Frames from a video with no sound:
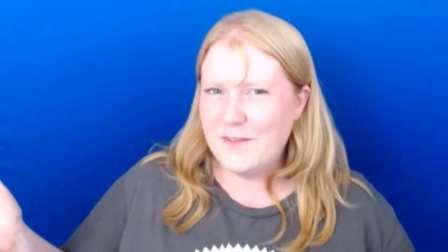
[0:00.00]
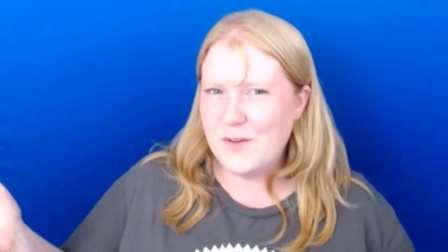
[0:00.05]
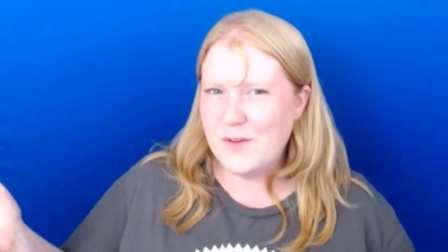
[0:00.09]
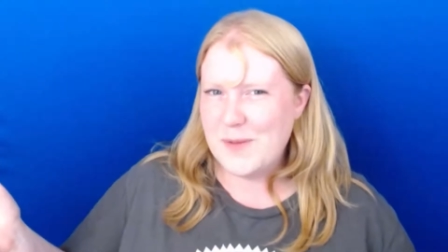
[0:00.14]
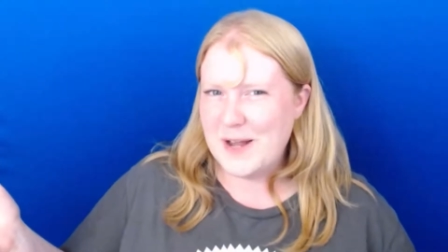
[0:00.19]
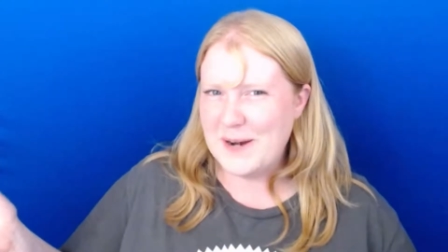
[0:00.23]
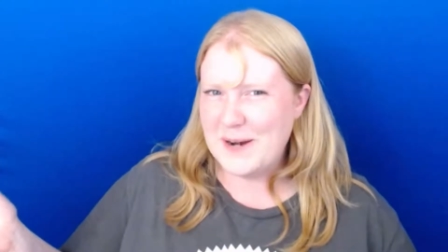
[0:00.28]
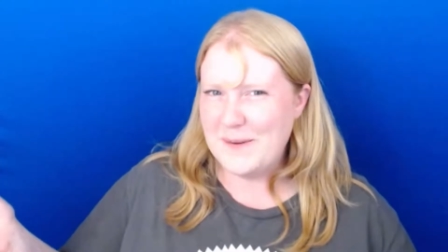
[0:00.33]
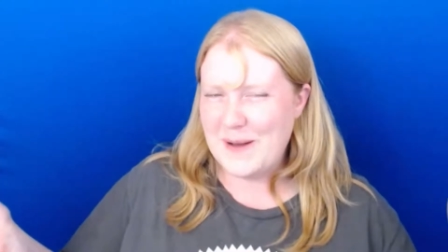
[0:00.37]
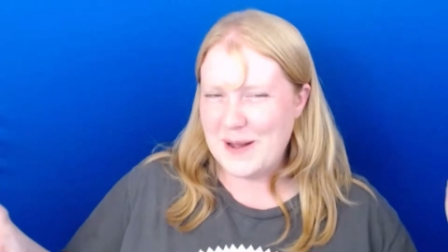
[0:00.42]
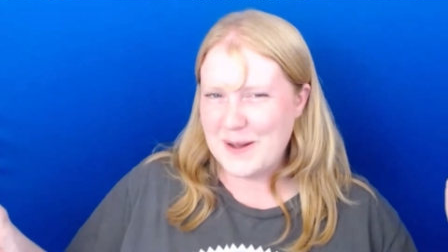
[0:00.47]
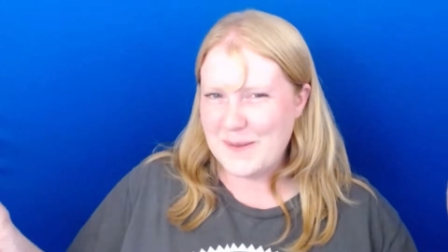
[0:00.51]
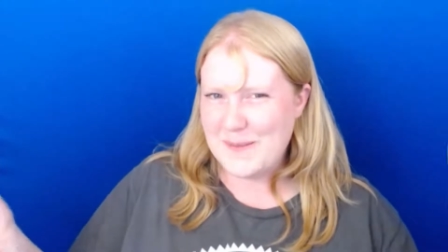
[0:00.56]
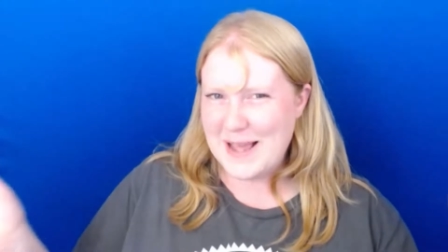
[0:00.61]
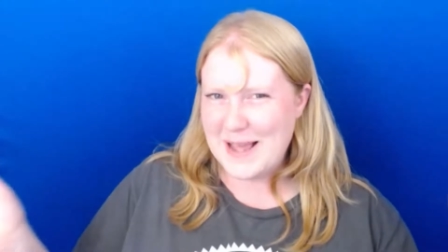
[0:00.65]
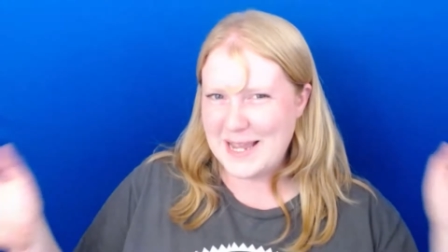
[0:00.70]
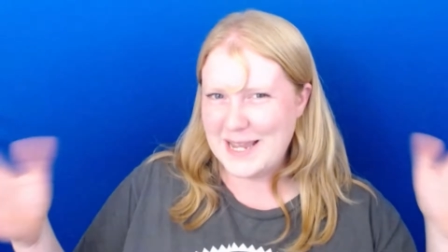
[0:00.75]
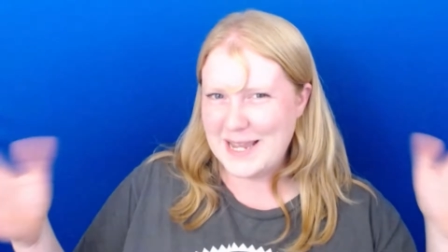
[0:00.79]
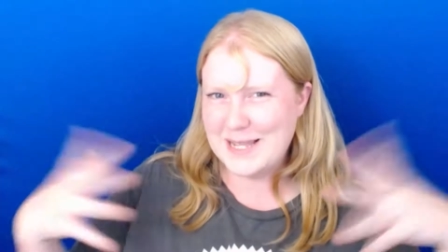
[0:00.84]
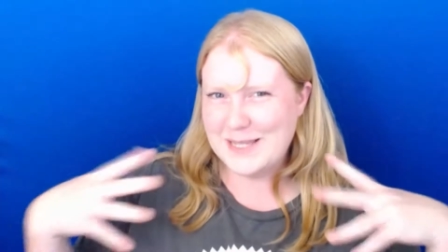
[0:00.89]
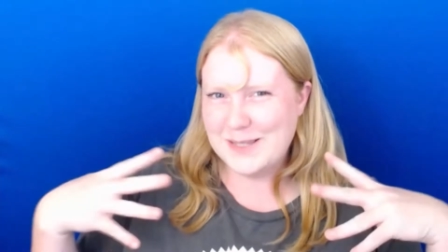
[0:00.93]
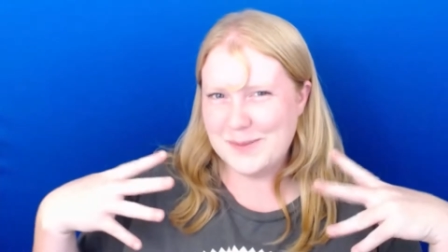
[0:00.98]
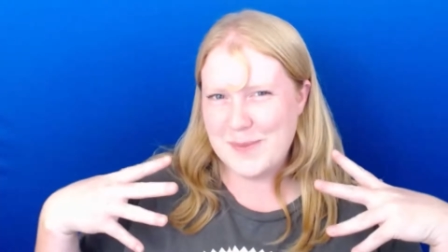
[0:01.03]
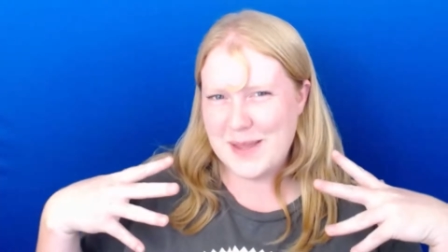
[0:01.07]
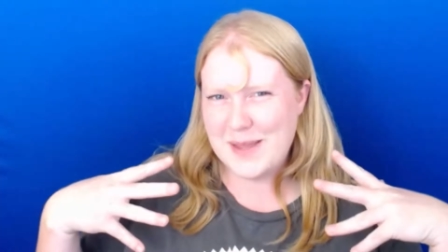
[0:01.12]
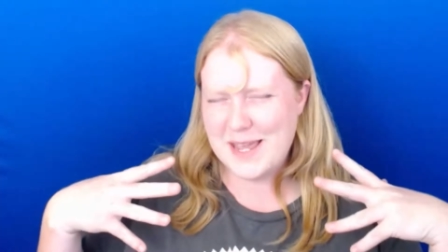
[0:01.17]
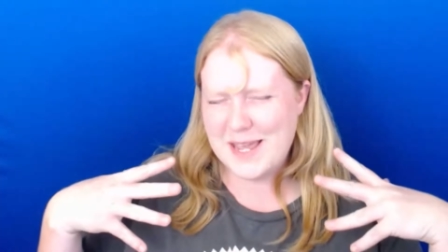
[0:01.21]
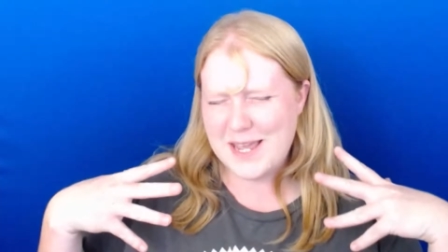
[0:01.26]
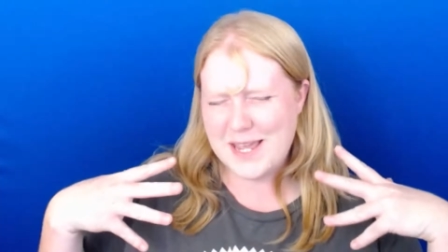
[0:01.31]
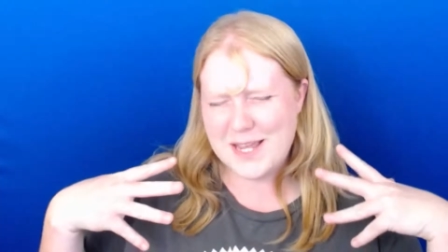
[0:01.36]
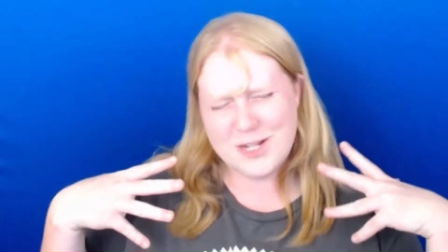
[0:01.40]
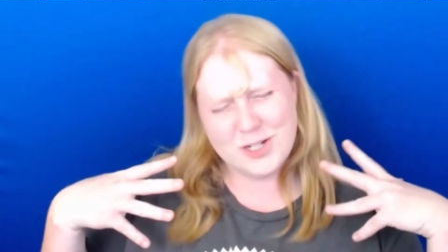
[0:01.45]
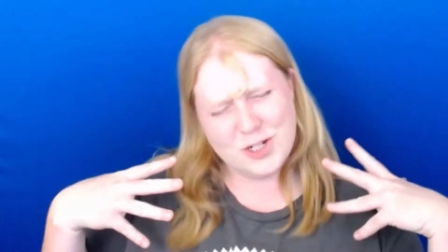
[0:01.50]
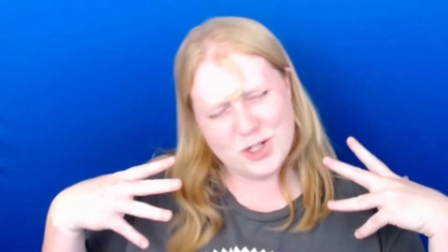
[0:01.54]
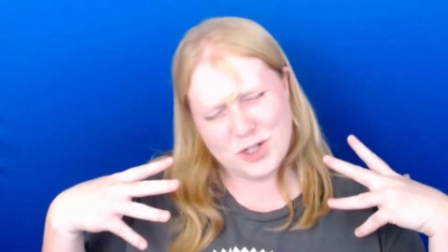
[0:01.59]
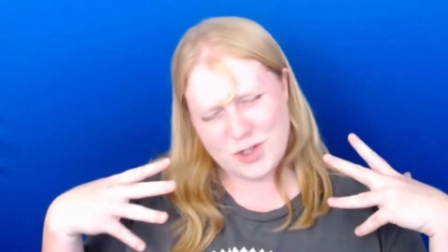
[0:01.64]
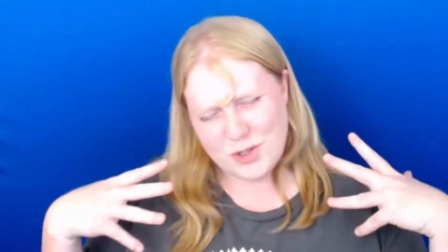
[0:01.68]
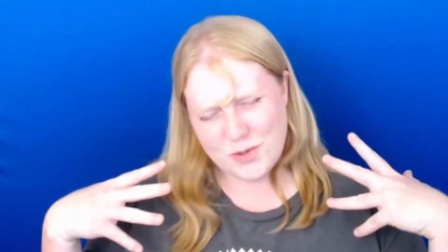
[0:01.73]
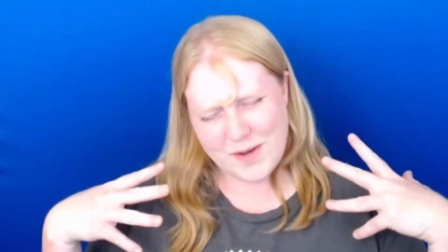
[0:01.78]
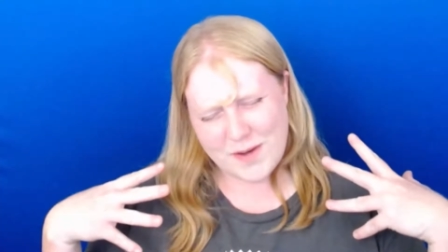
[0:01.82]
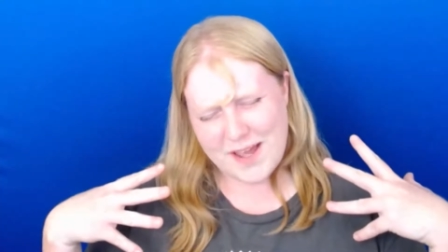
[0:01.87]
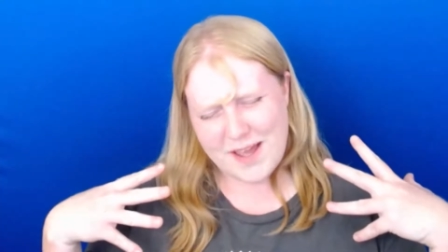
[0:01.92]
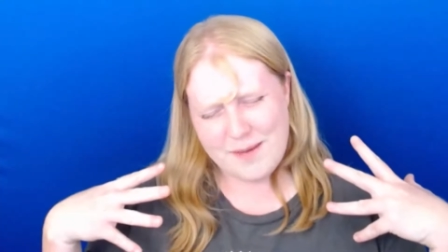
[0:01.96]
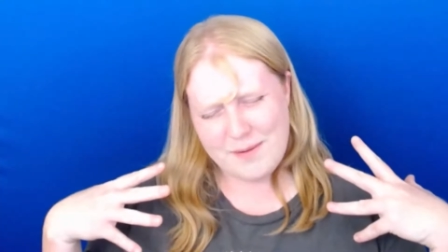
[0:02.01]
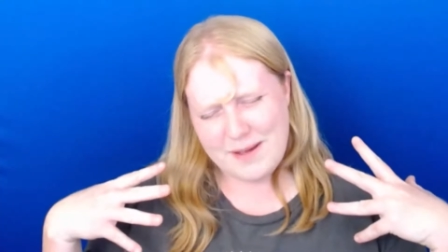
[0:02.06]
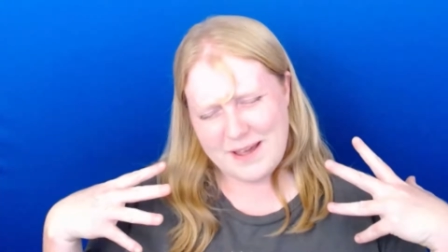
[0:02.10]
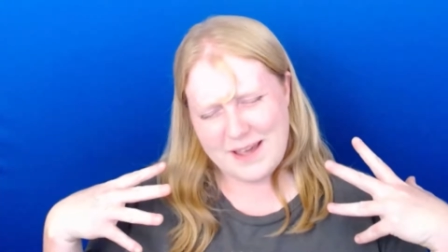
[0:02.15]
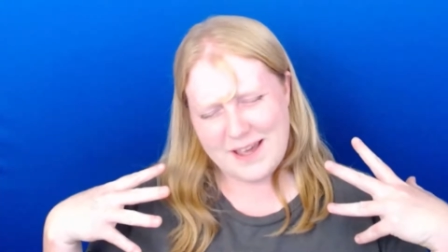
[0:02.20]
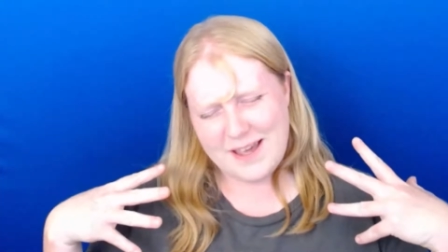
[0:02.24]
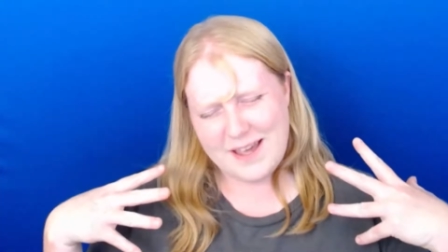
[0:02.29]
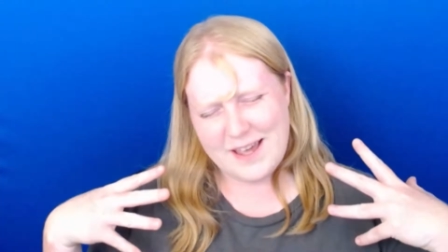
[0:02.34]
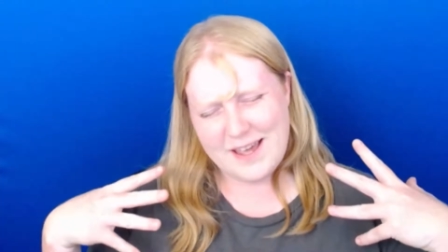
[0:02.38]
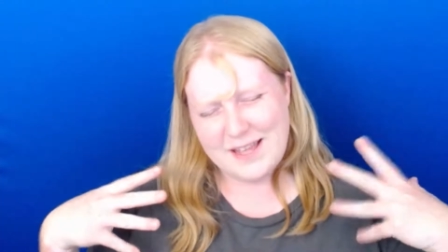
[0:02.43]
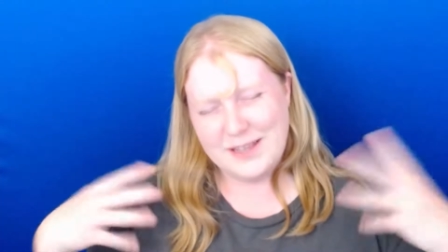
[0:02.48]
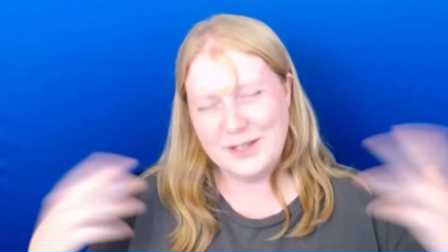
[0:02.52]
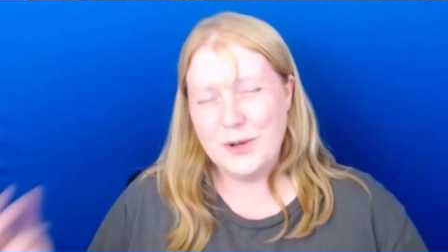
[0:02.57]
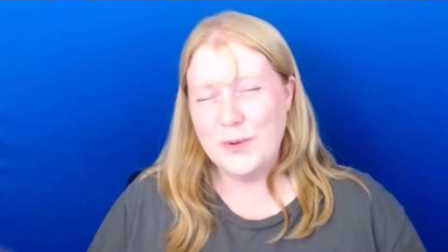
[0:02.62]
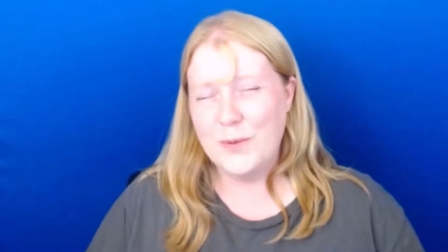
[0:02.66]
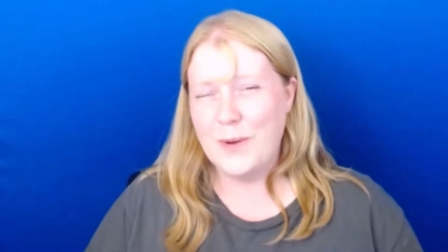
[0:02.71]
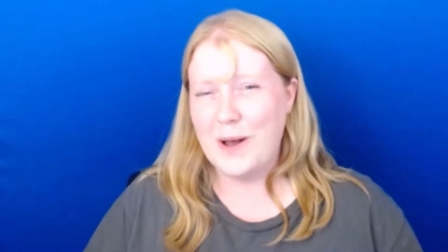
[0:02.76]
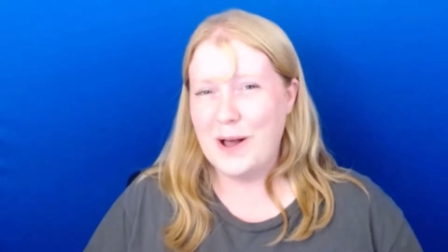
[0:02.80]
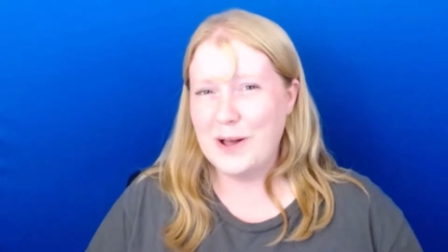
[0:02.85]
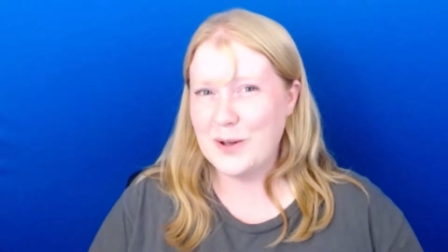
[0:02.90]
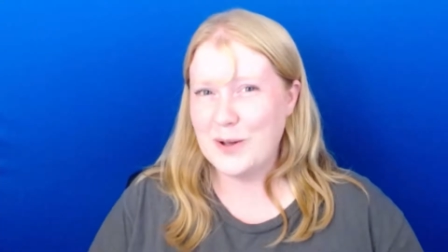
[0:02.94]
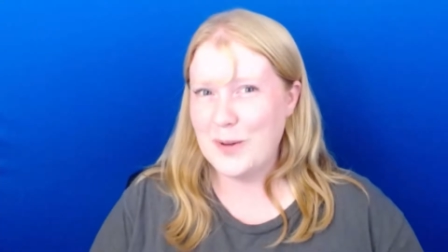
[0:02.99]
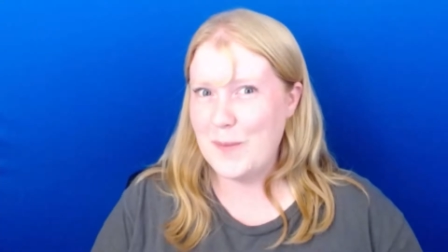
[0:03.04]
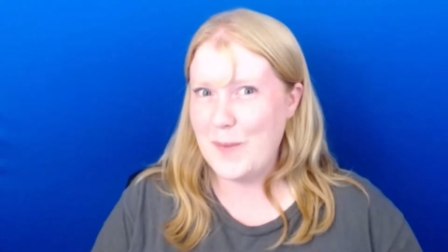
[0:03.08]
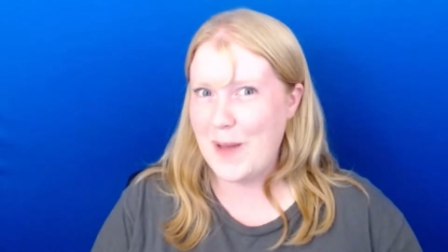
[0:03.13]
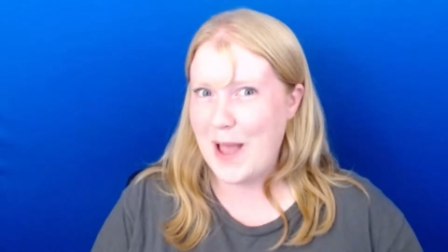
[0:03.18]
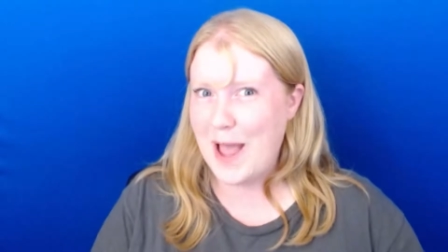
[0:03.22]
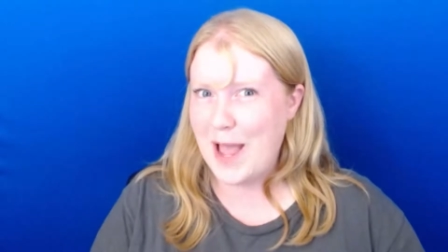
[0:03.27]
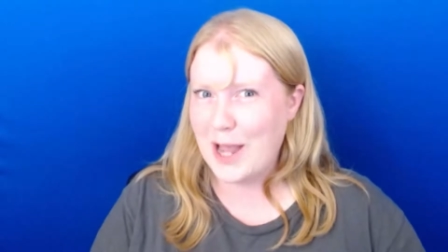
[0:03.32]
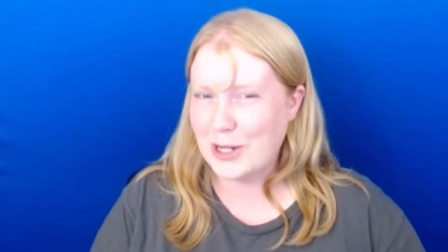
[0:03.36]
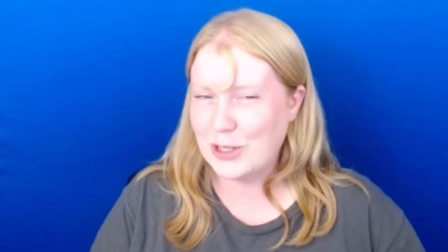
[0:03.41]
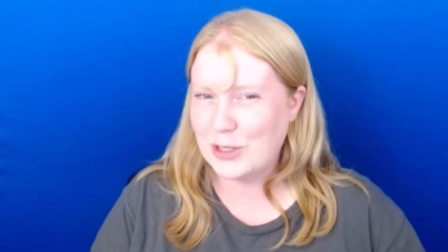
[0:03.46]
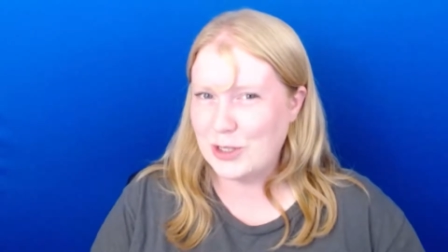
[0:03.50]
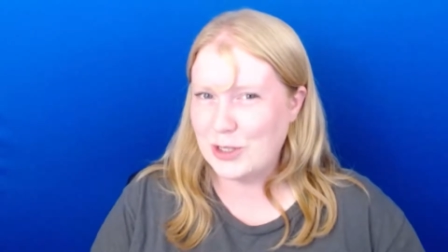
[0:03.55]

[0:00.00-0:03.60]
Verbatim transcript: everybody, welcome back. It's me, Shweebe, and welcome back